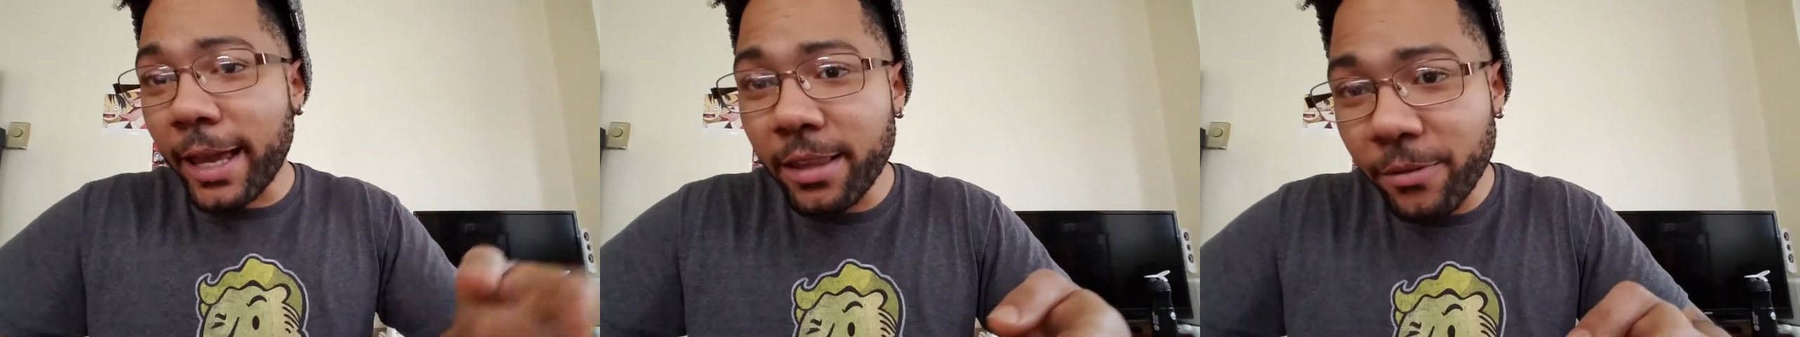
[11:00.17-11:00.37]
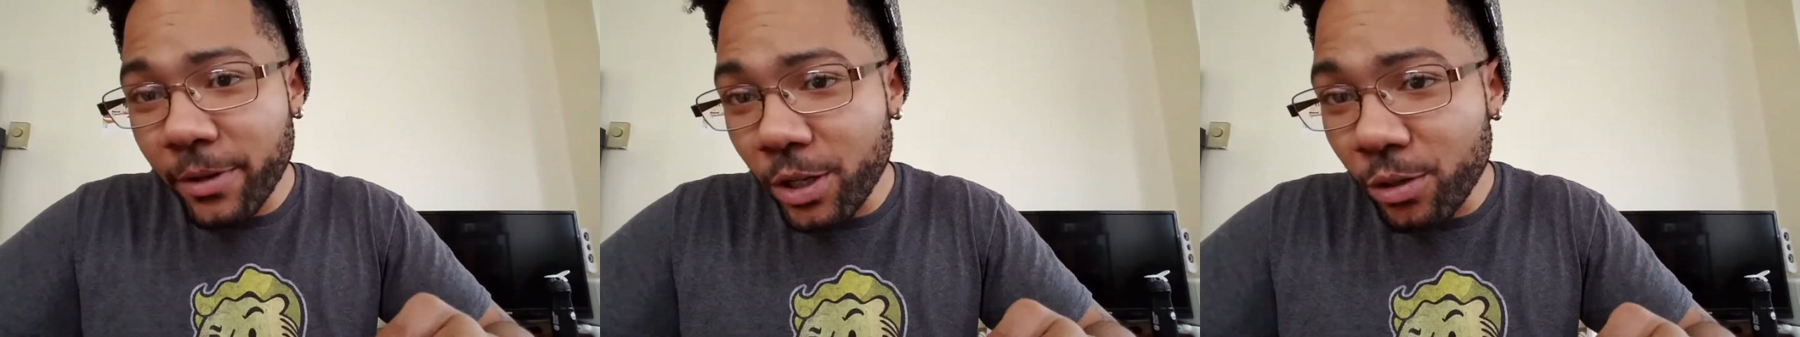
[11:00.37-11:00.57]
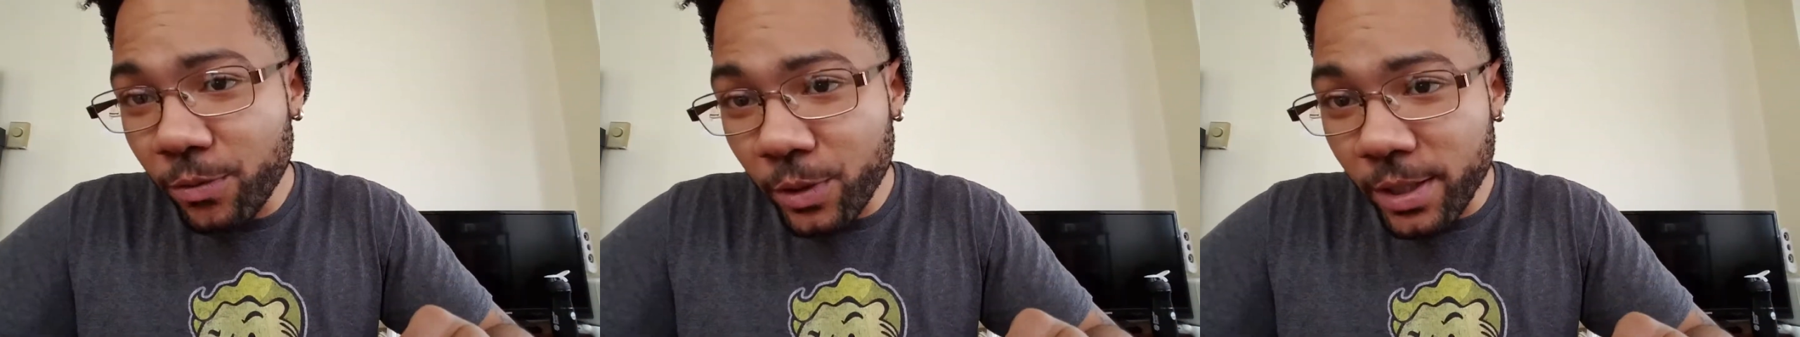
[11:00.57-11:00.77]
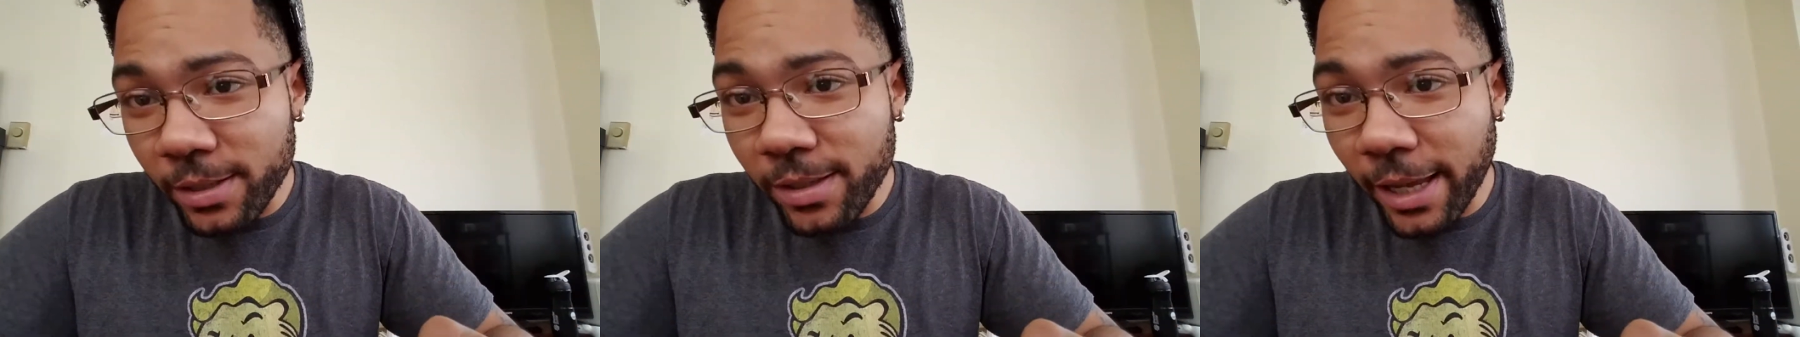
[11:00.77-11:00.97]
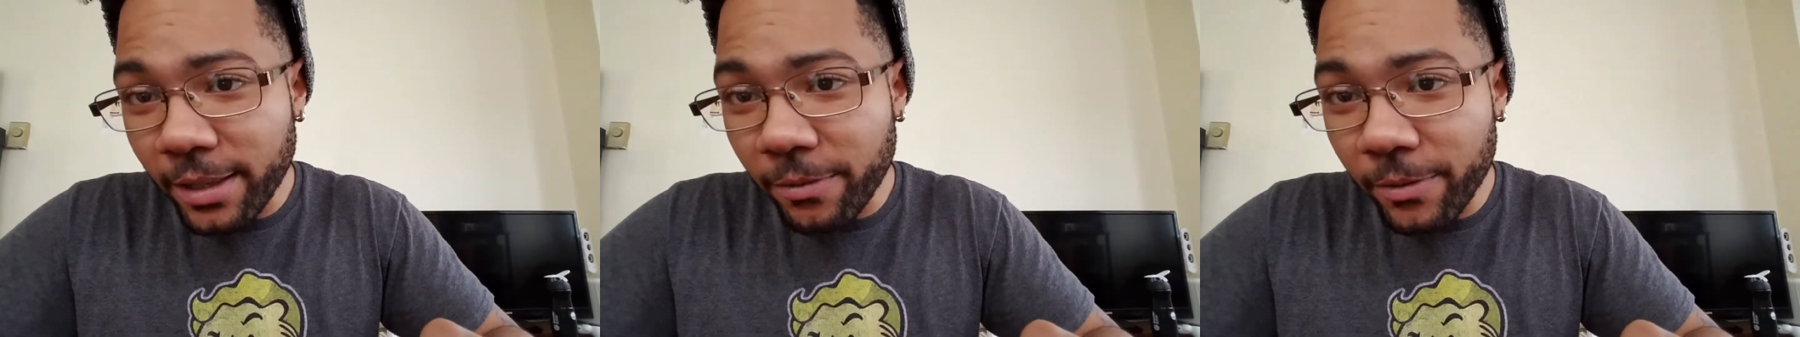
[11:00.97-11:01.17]
the video if you
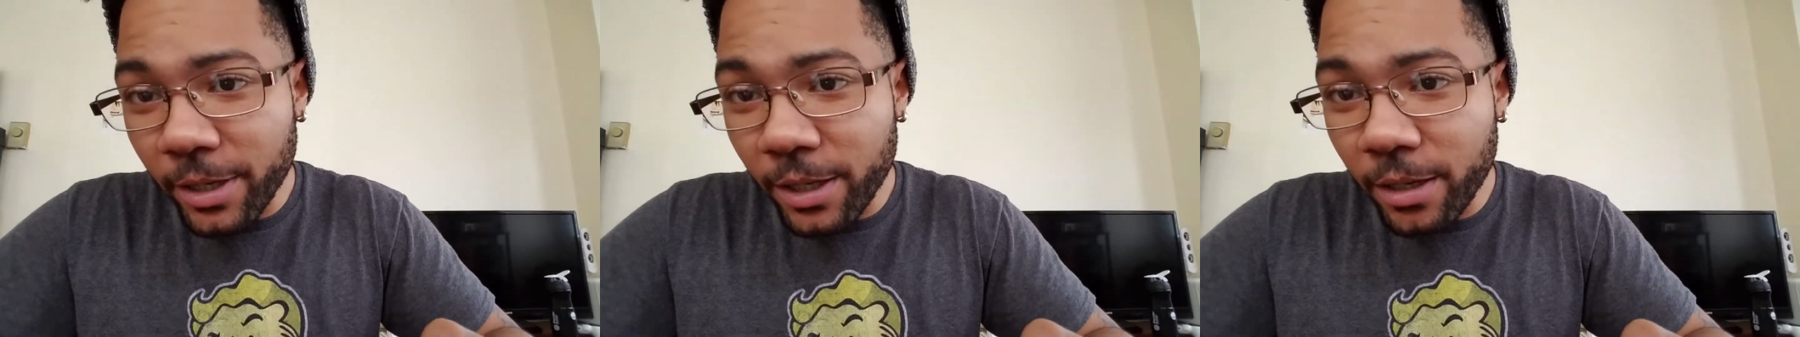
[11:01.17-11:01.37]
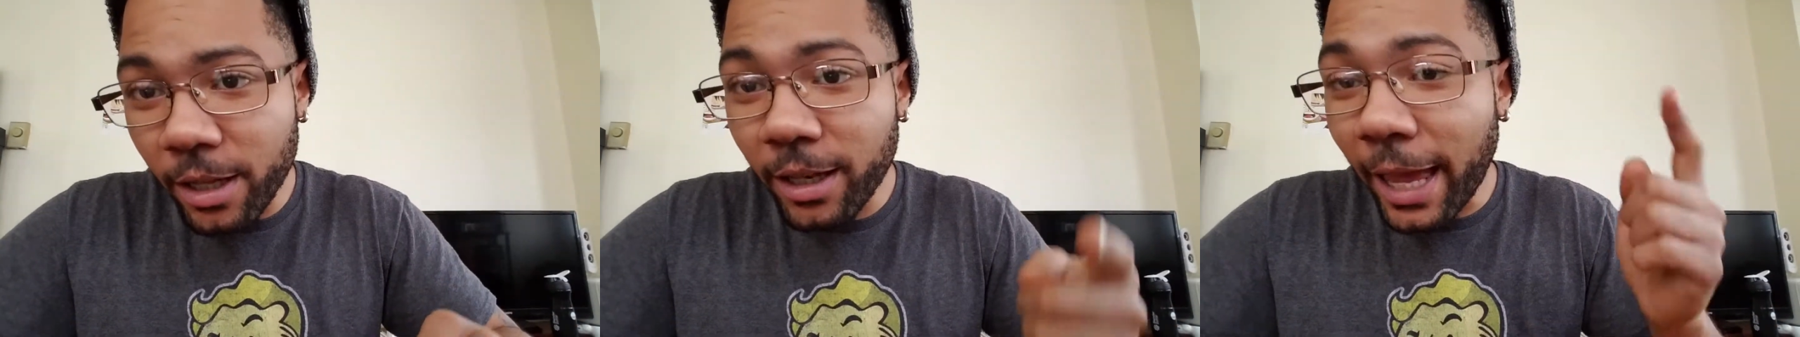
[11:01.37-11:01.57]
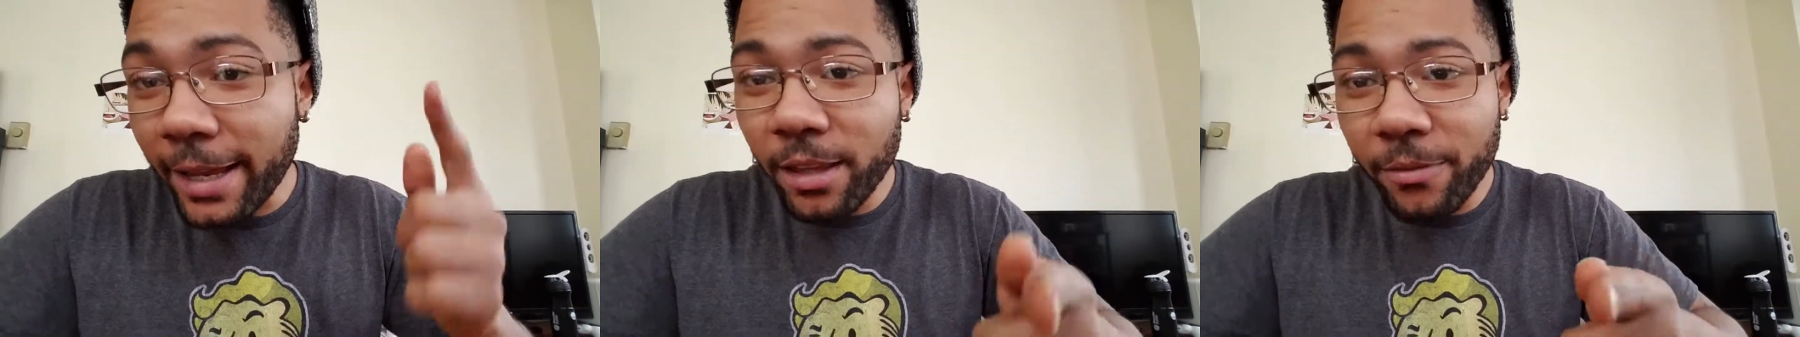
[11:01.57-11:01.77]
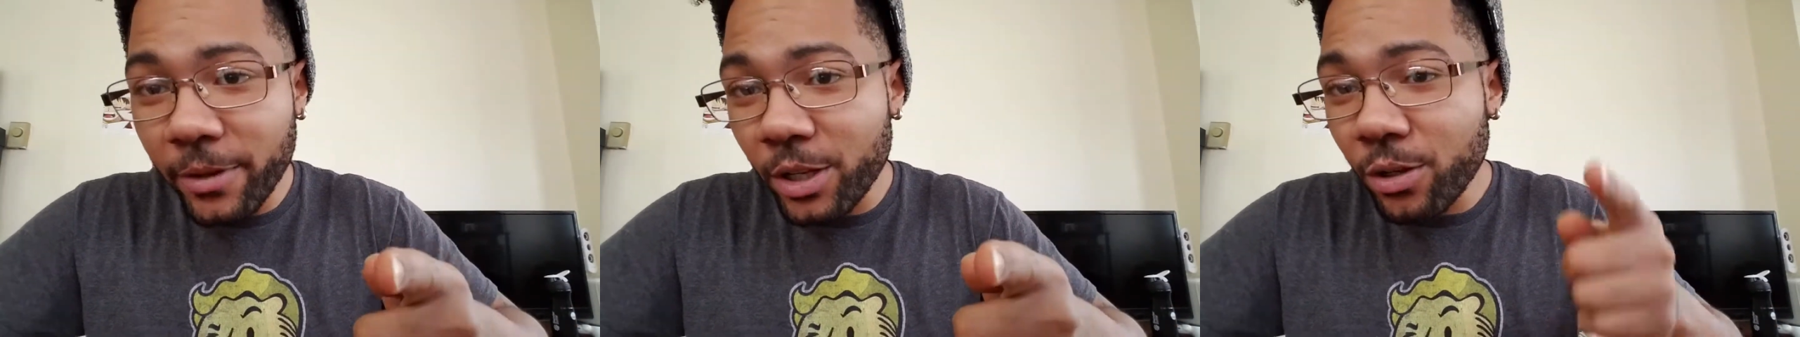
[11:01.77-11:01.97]
dislike the video. Like the video